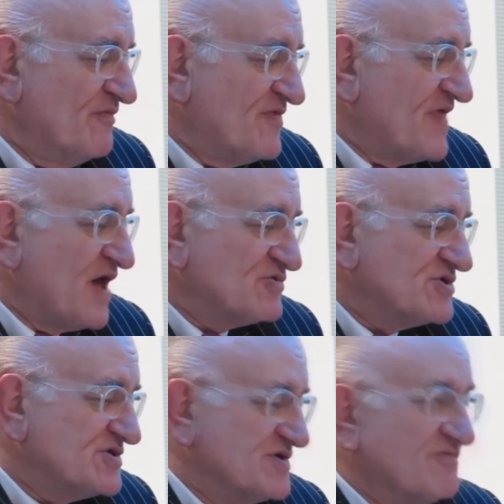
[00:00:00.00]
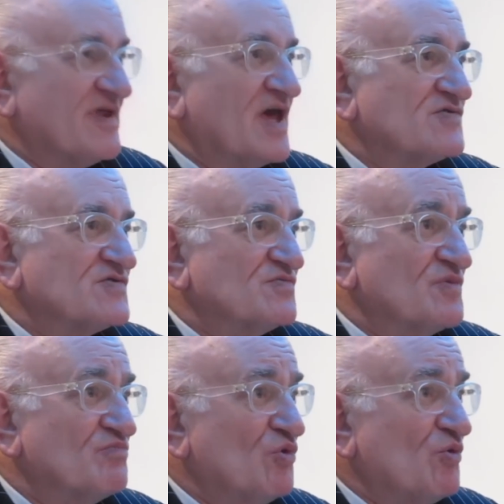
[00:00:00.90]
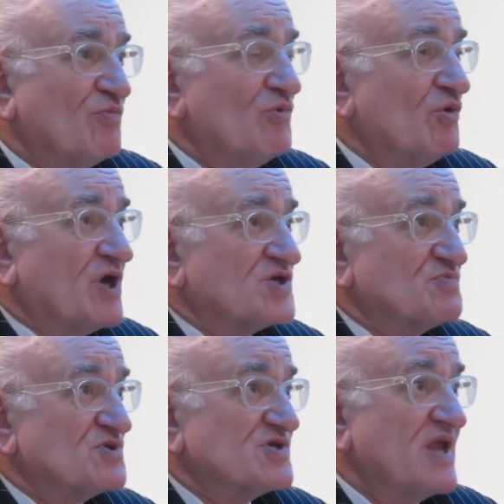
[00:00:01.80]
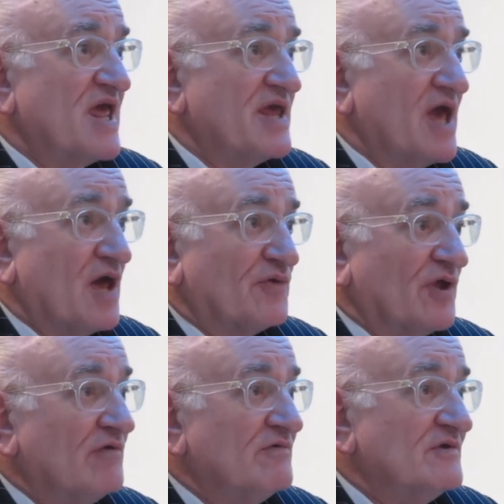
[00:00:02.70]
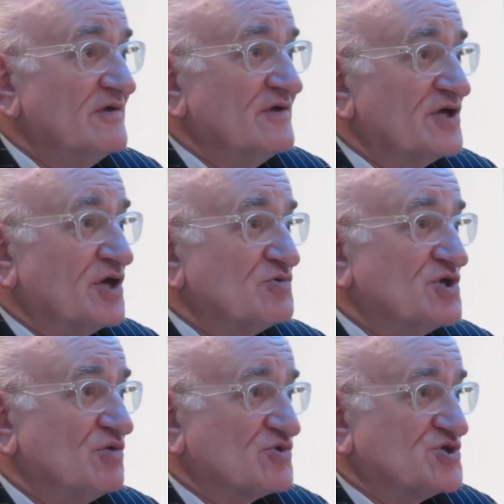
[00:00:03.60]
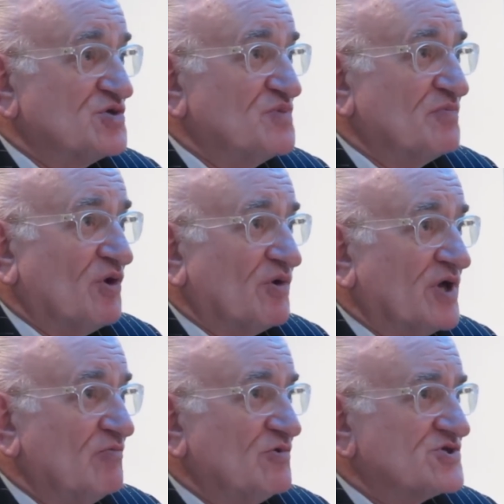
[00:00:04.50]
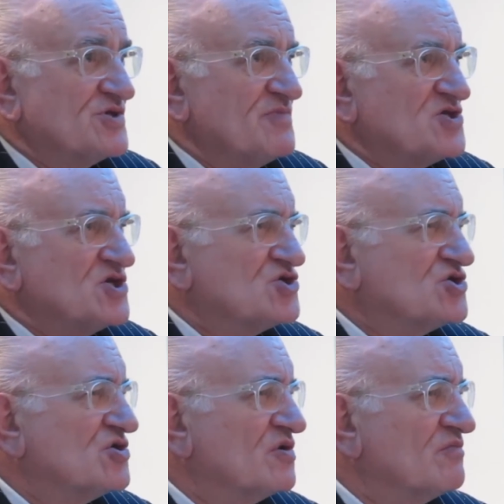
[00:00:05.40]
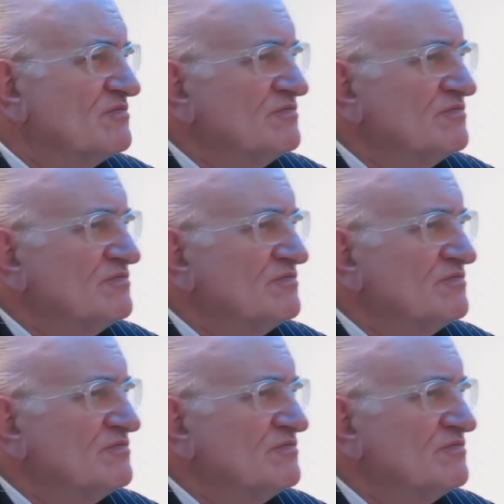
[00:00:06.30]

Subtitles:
thousands and thousands of more customers than any other, go to your supermarket, what's the message to them?